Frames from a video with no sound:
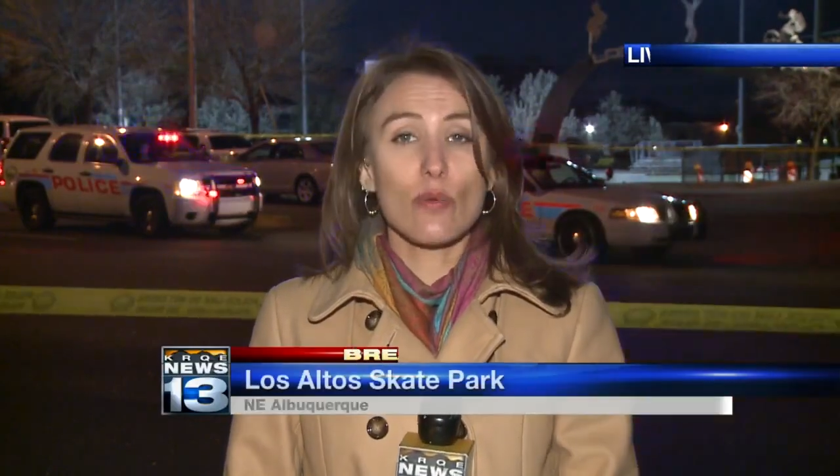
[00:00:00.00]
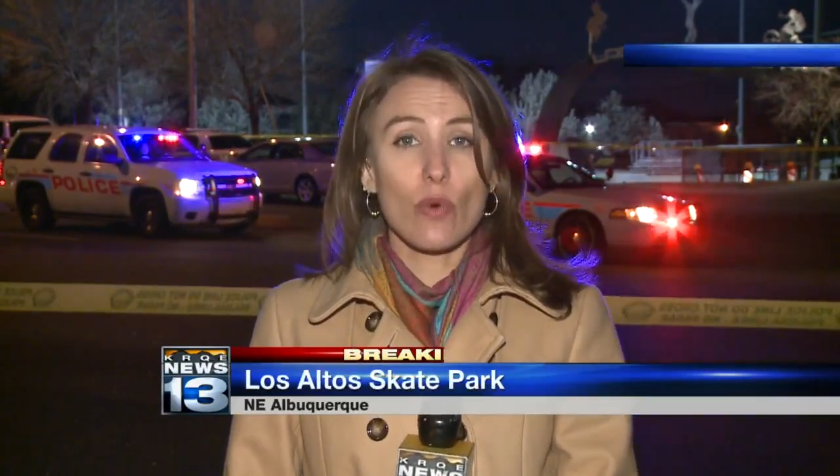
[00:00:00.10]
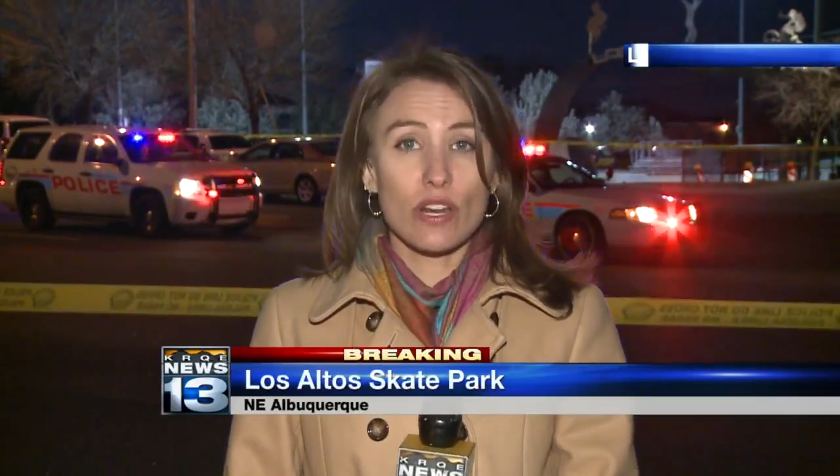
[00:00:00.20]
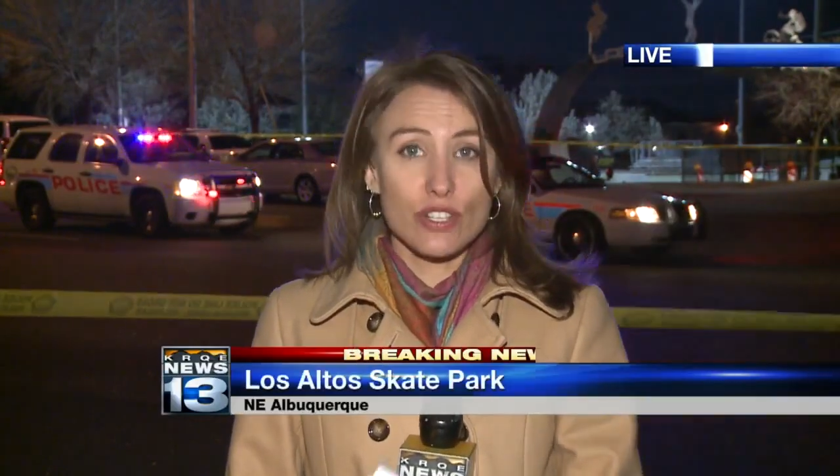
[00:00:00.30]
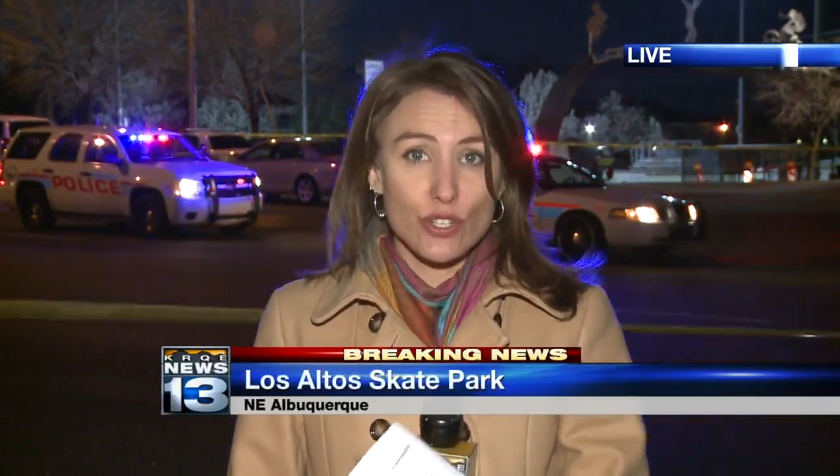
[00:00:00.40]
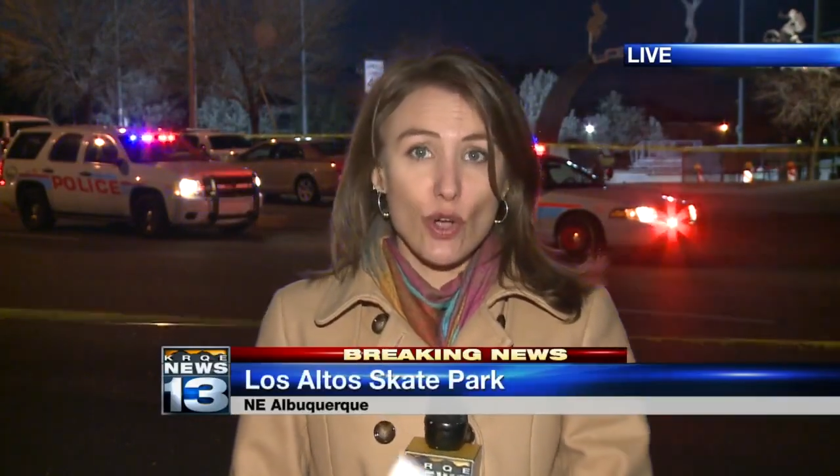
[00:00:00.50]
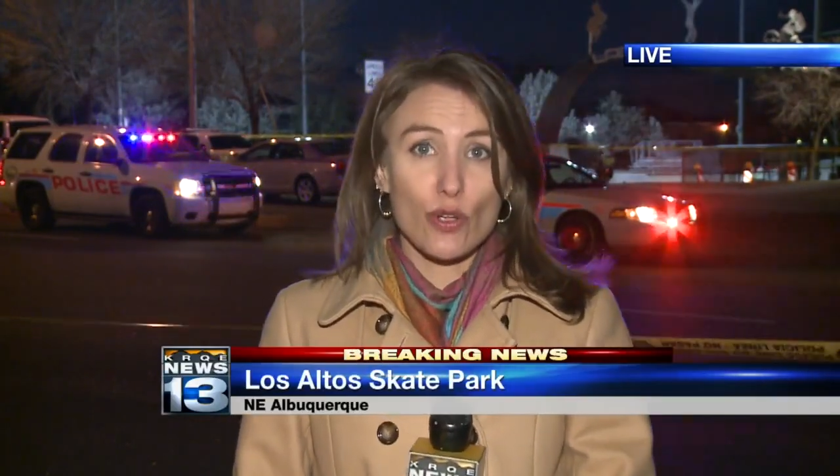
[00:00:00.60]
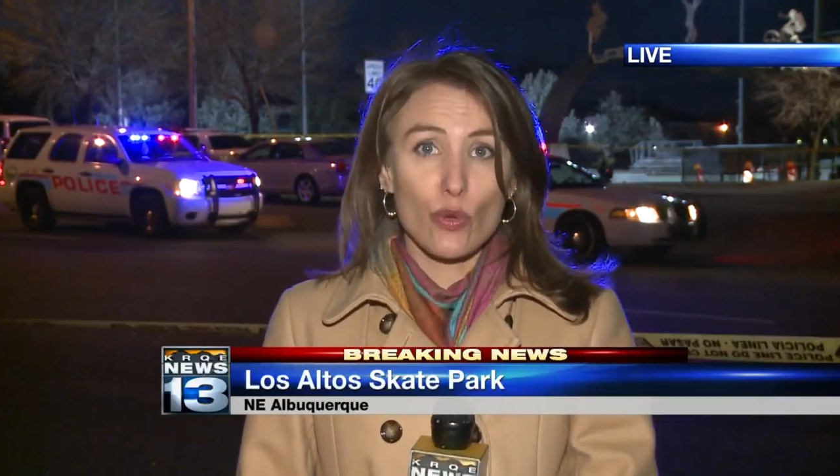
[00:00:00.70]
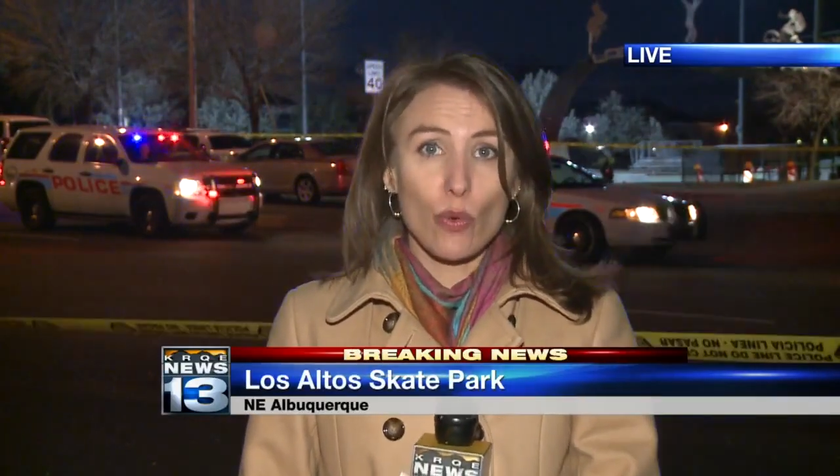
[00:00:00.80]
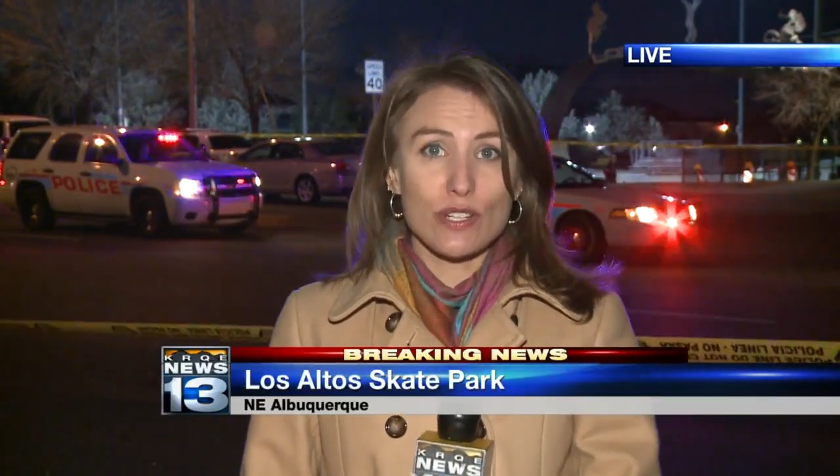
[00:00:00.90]
I want to show
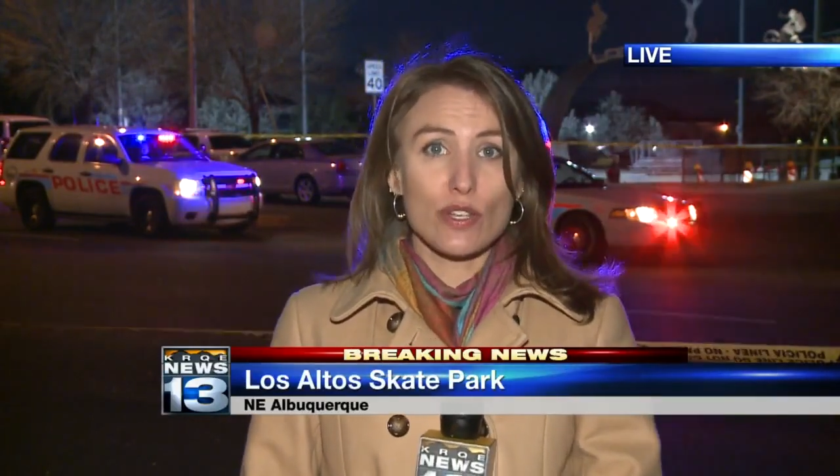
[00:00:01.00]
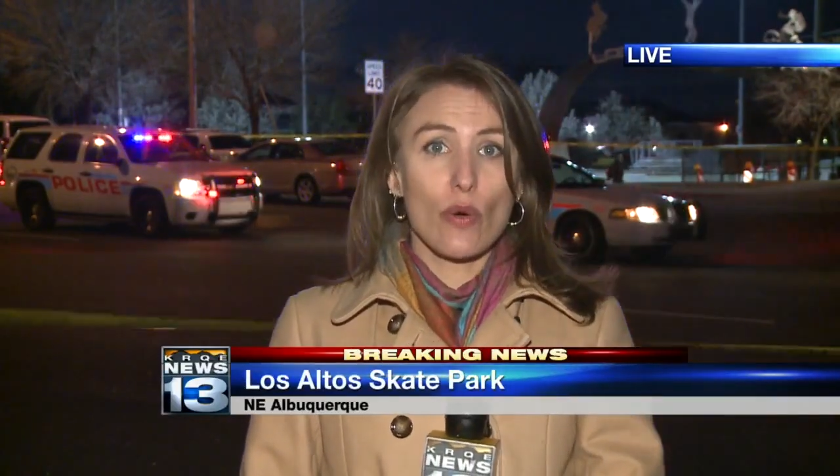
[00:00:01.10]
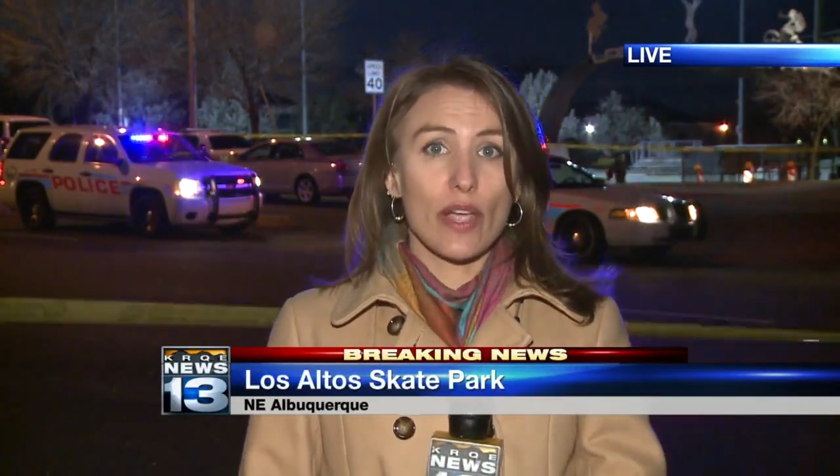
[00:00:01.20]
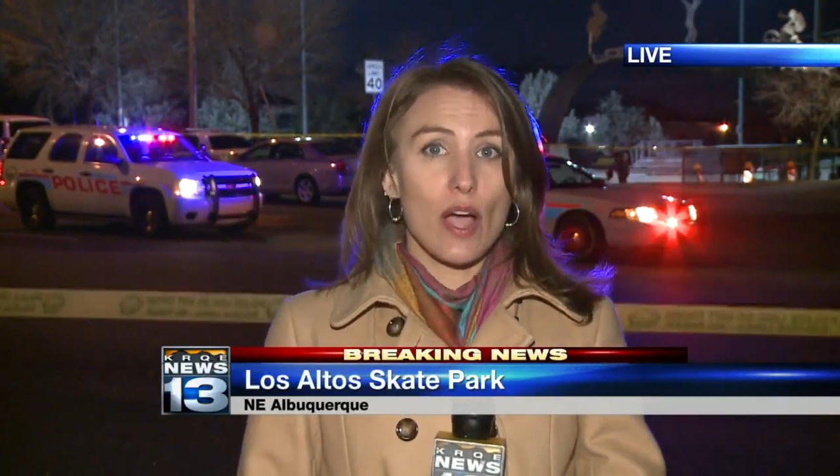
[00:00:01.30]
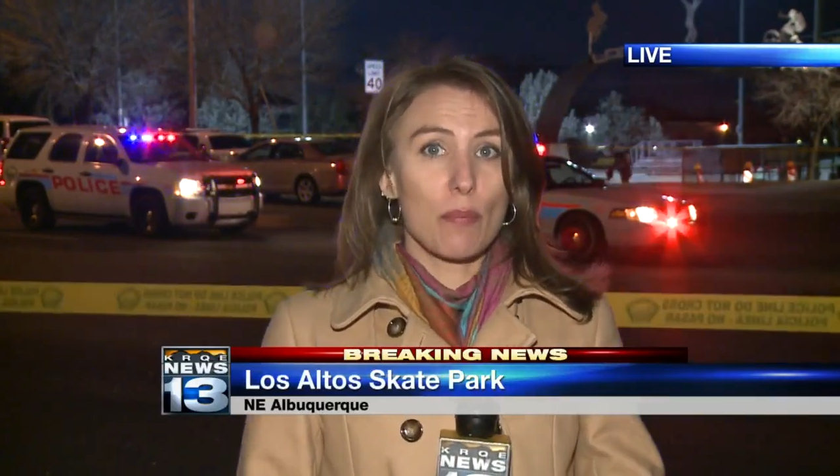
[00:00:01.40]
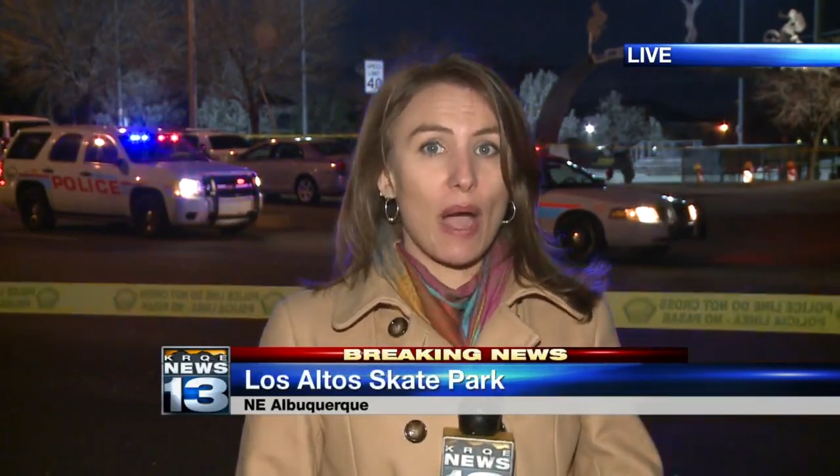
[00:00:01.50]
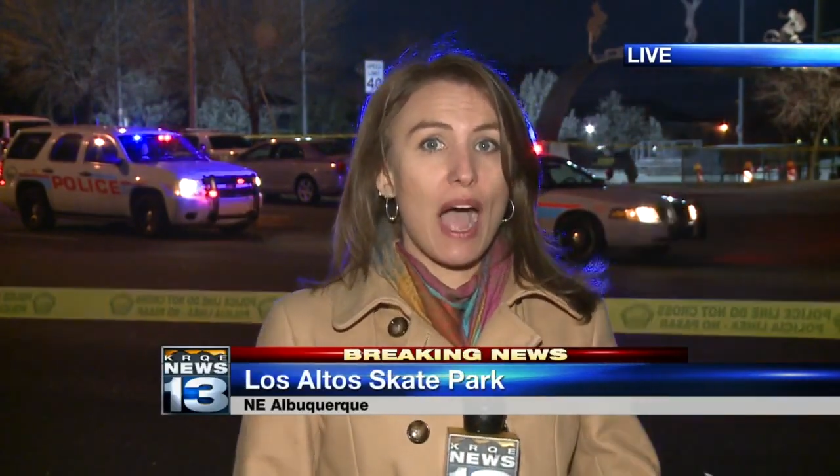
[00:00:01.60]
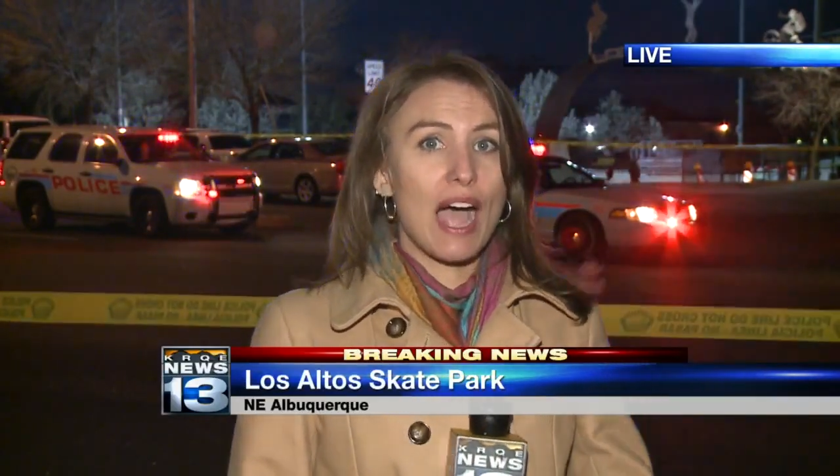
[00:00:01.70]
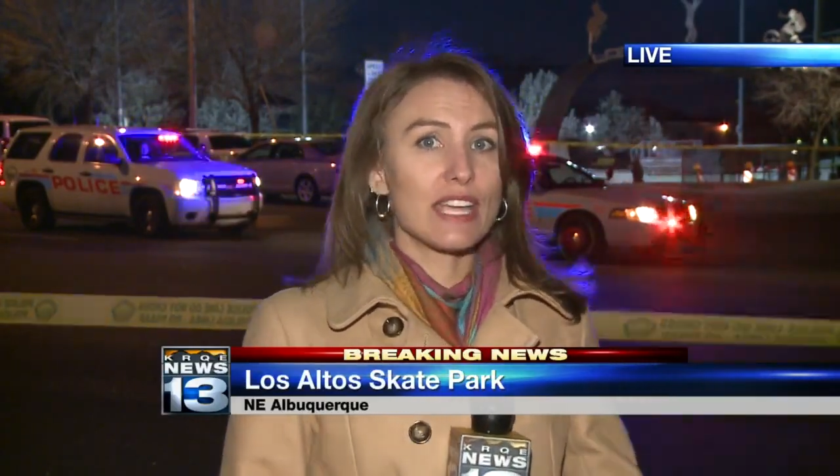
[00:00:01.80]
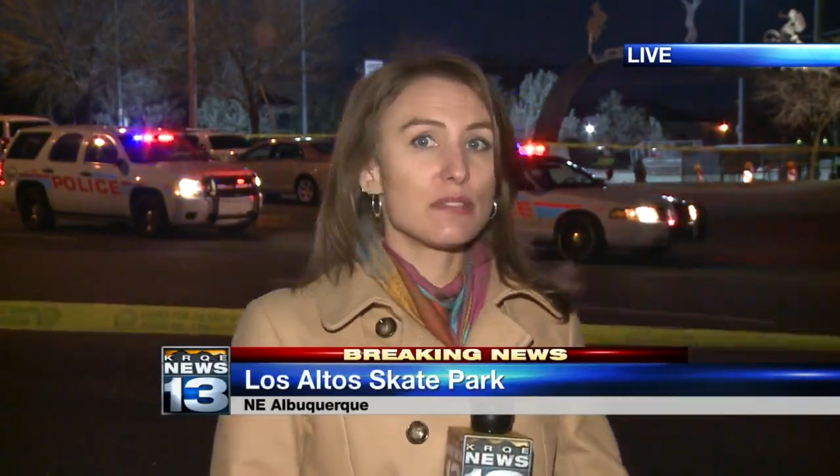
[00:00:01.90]
you what's going on
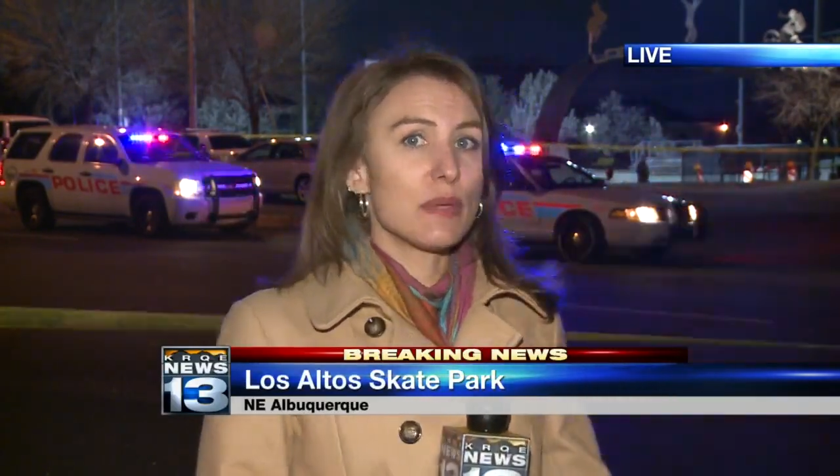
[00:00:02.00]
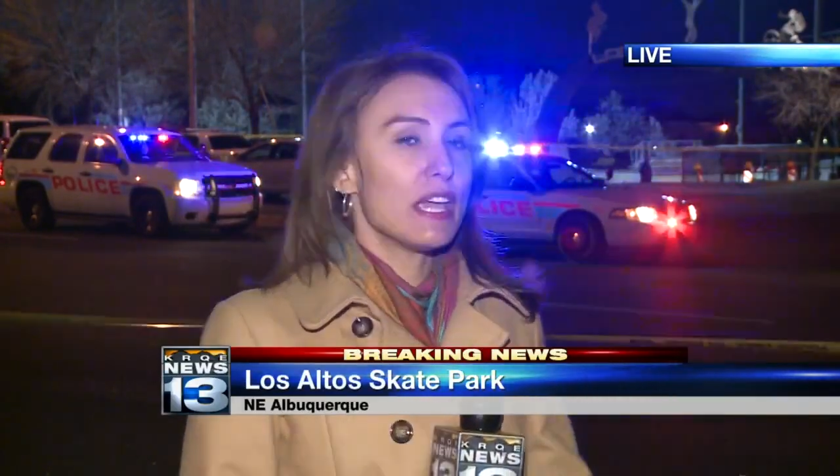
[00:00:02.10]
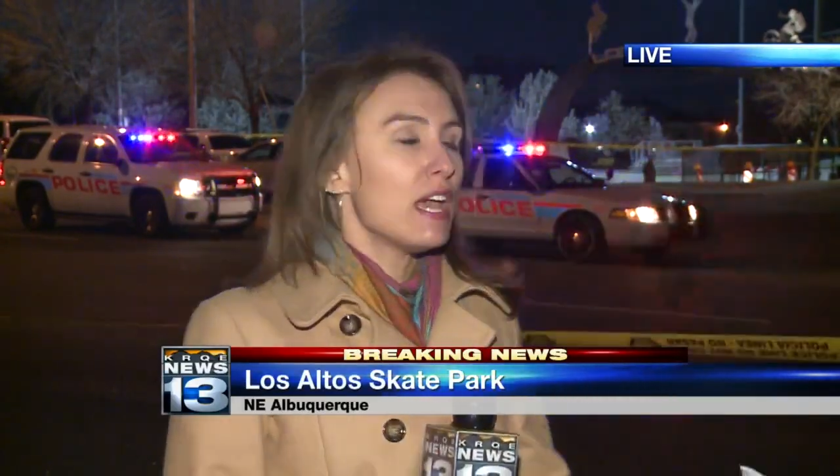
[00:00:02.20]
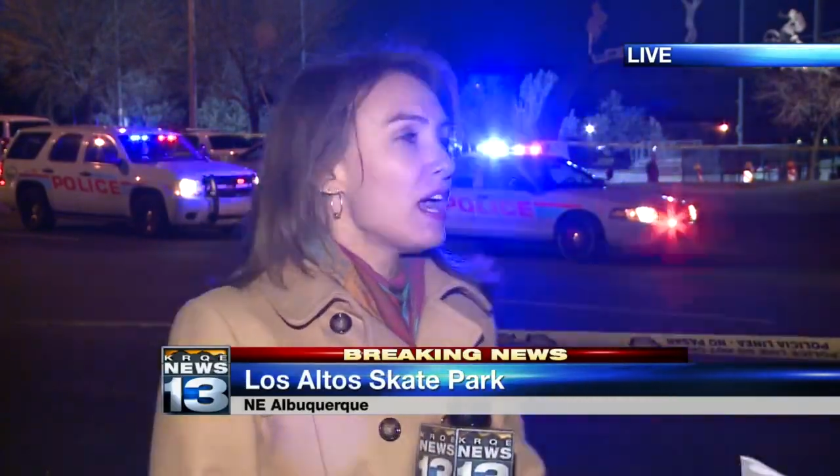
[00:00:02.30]
behind me.